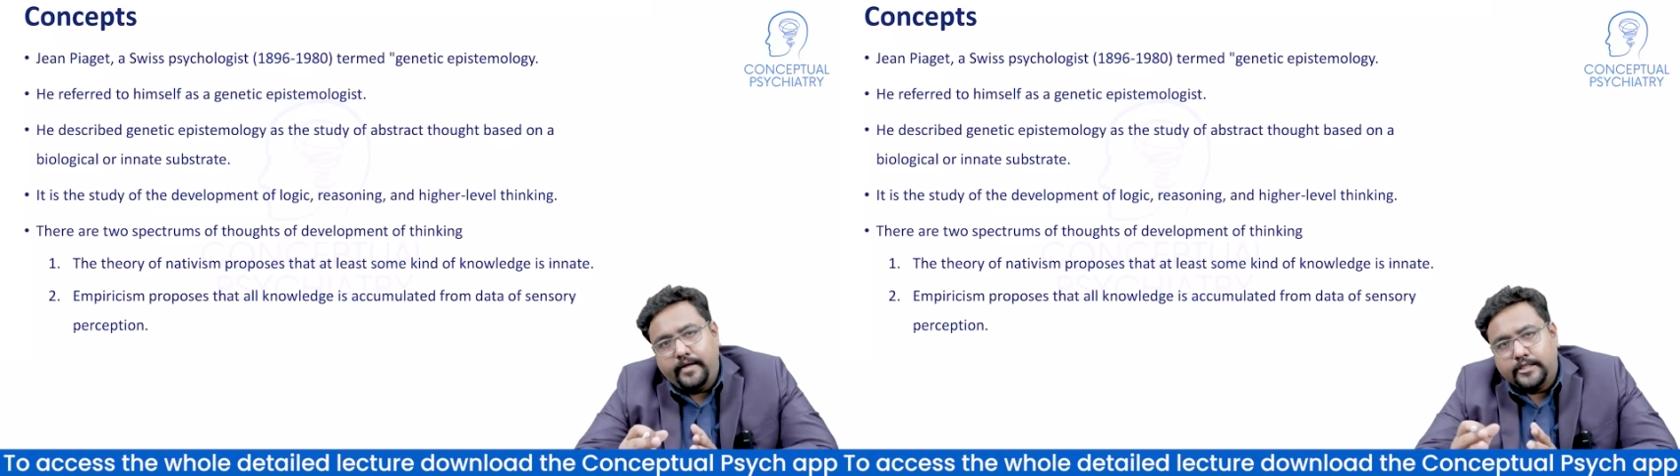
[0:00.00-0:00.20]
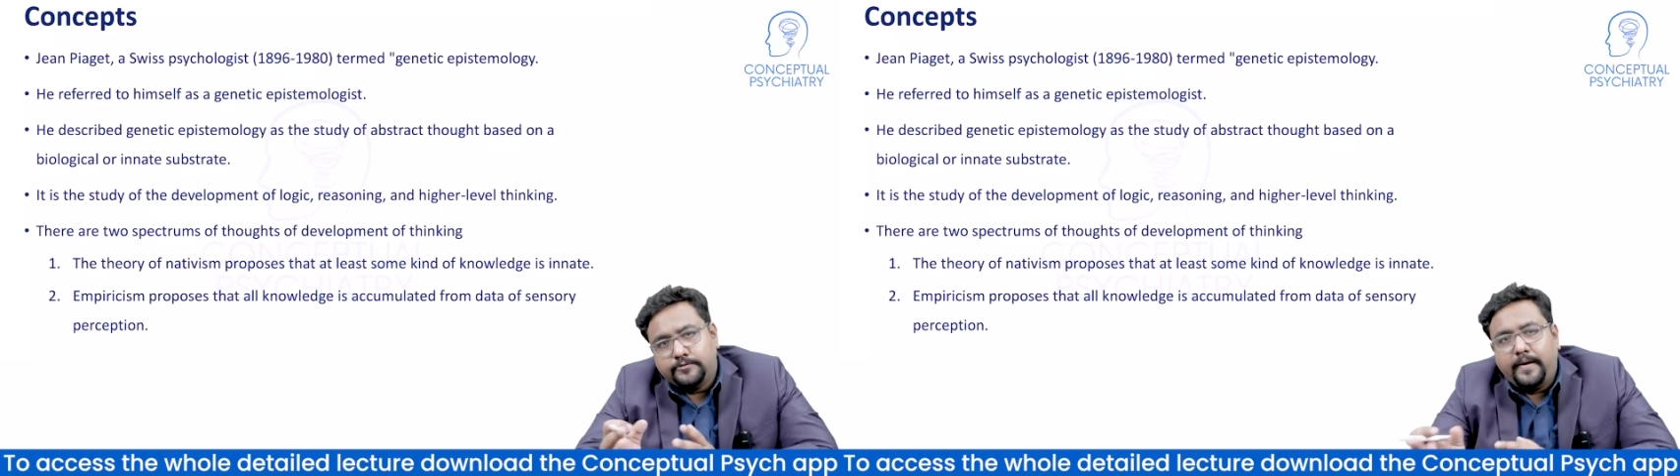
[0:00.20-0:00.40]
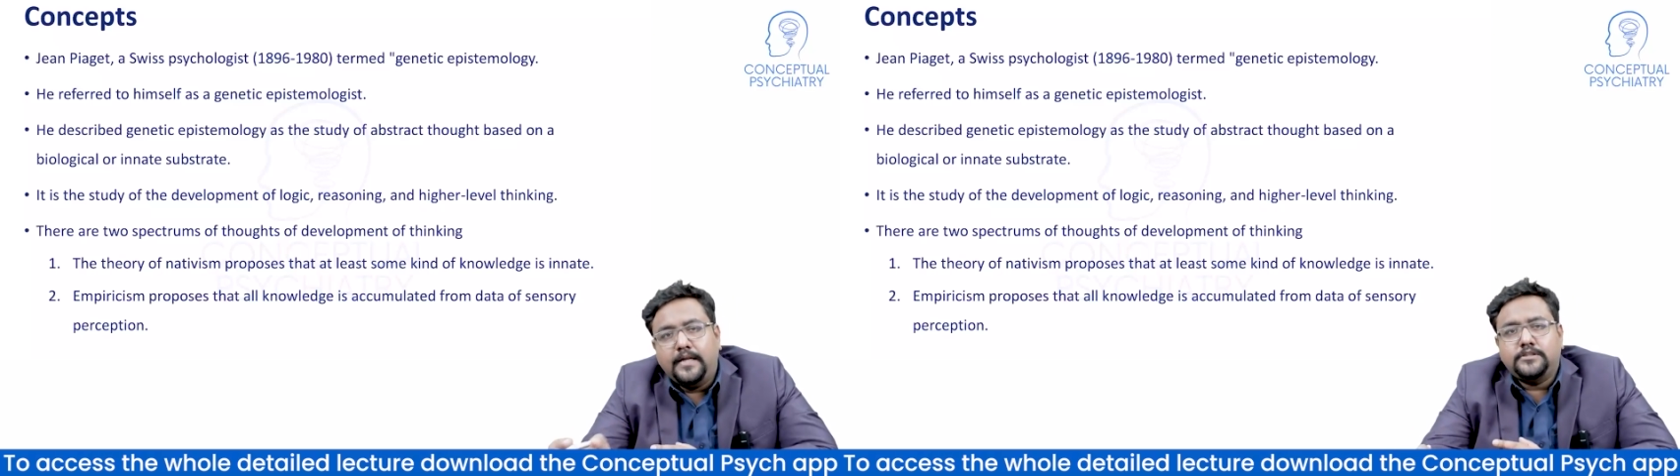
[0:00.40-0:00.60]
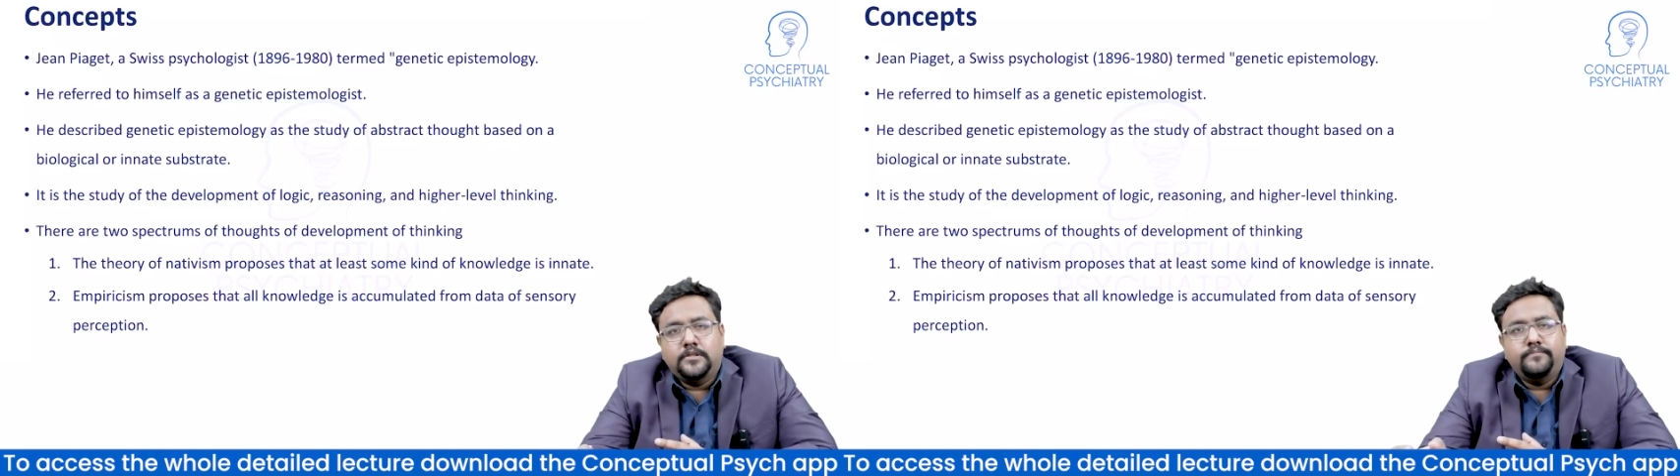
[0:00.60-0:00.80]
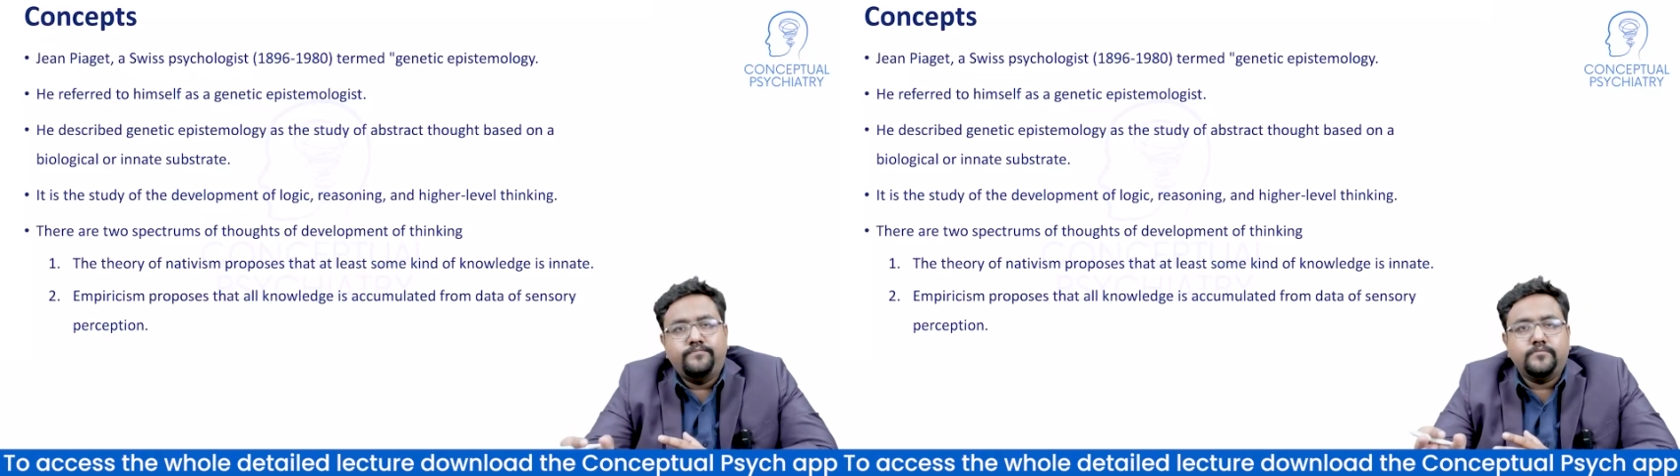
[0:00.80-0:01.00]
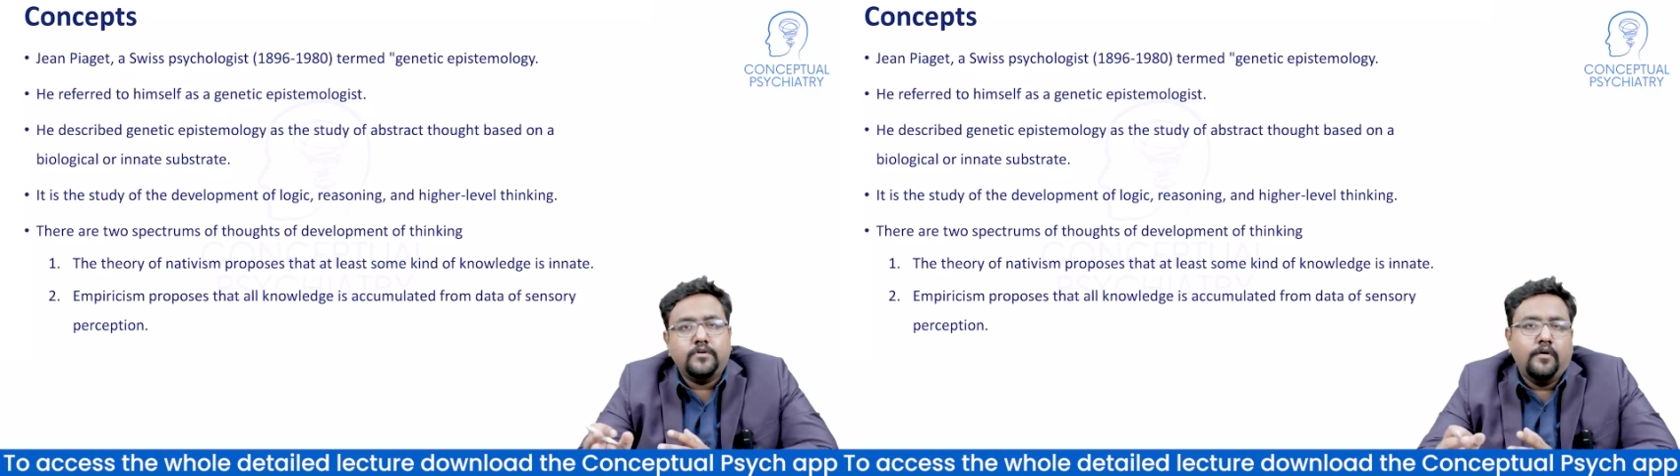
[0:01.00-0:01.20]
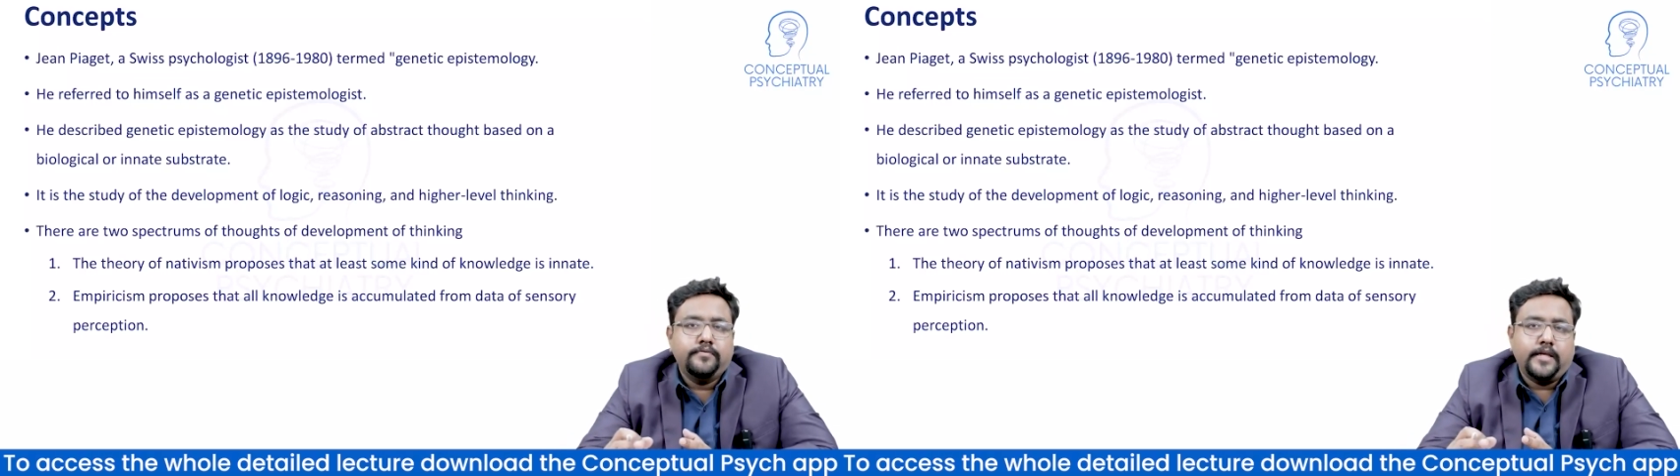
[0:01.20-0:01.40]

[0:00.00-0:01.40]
expansion of